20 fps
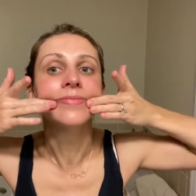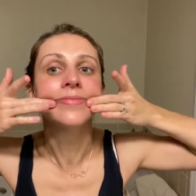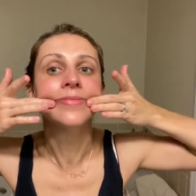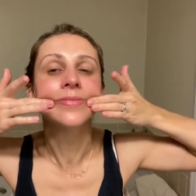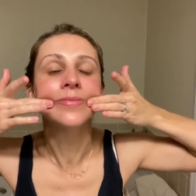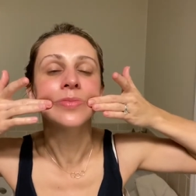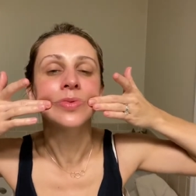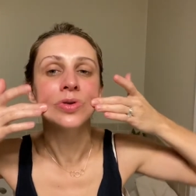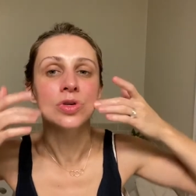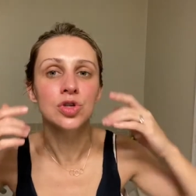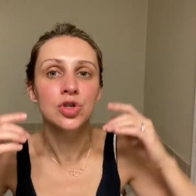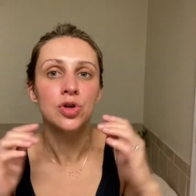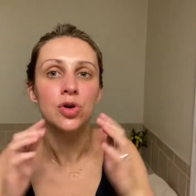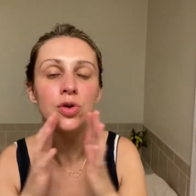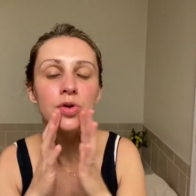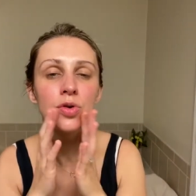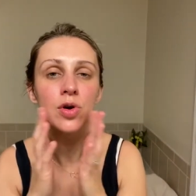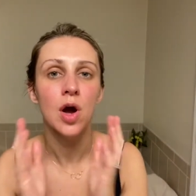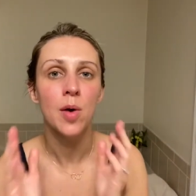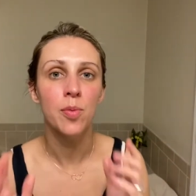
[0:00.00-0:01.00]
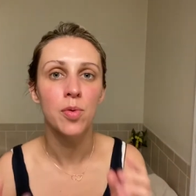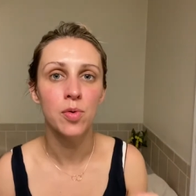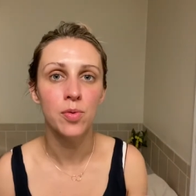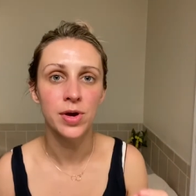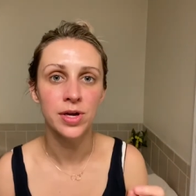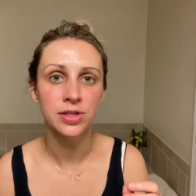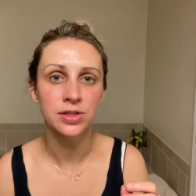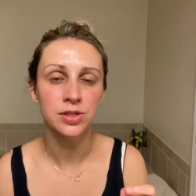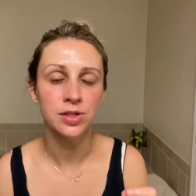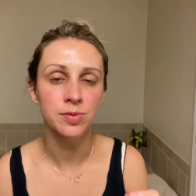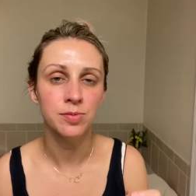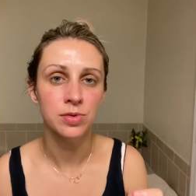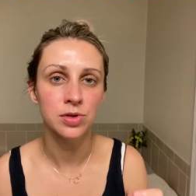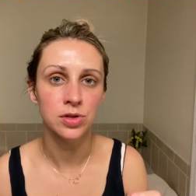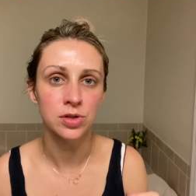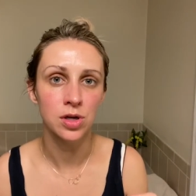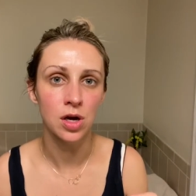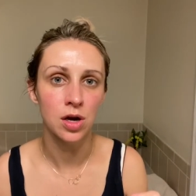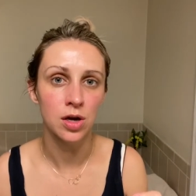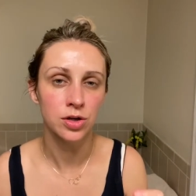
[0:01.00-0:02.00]
I'm going to show you a couple ways to
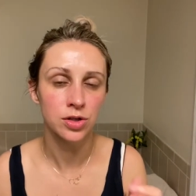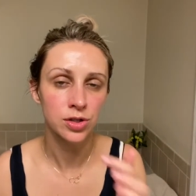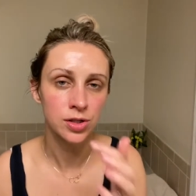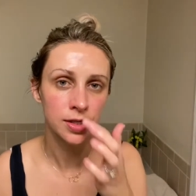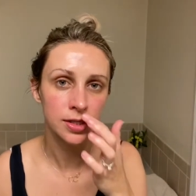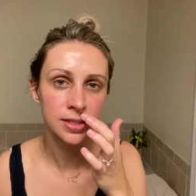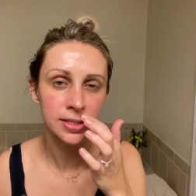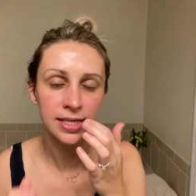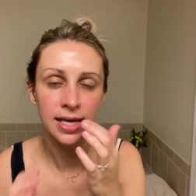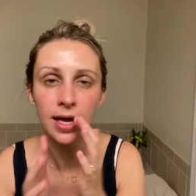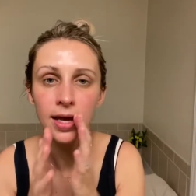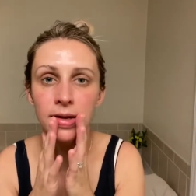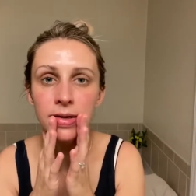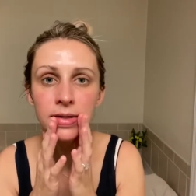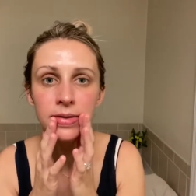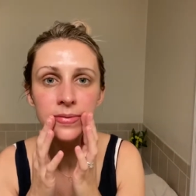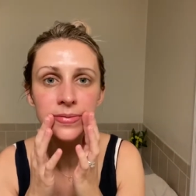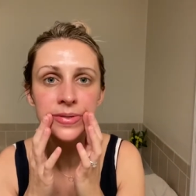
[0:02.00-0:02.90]
massage the skin.